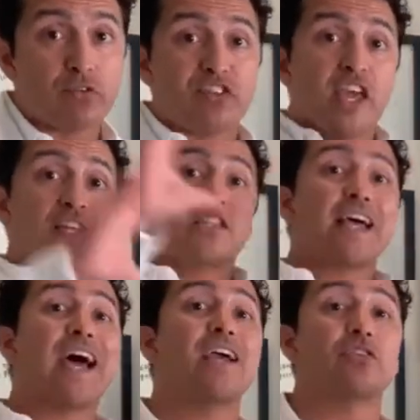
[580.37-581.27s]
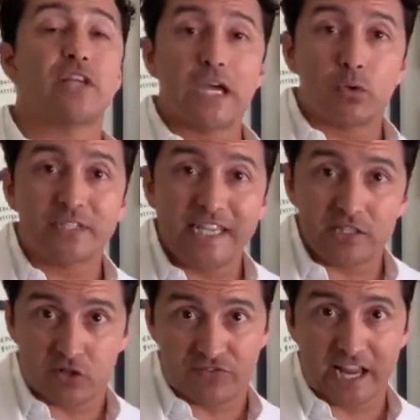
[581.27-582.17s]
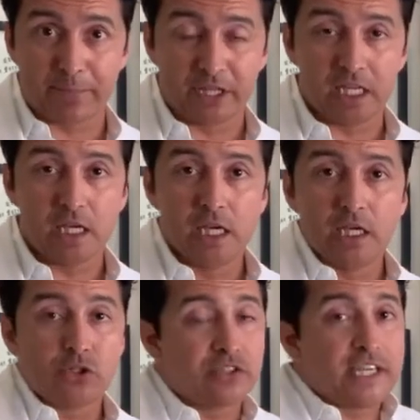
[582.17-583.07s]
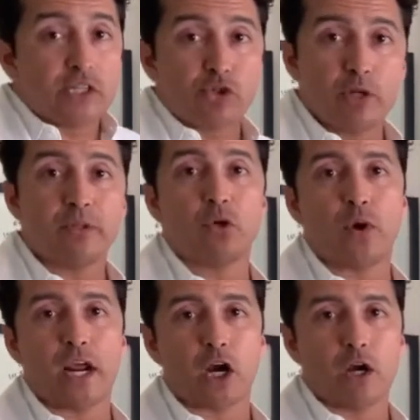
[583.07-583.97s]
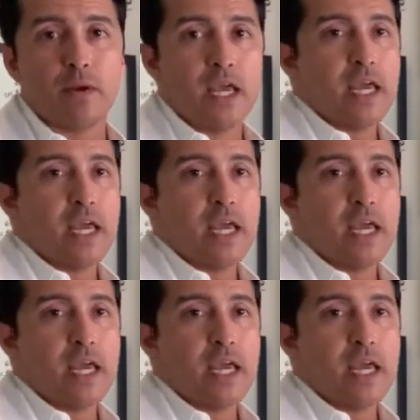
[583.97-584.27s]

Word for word: of the entire thyroid cancer family, so it's extremely rare,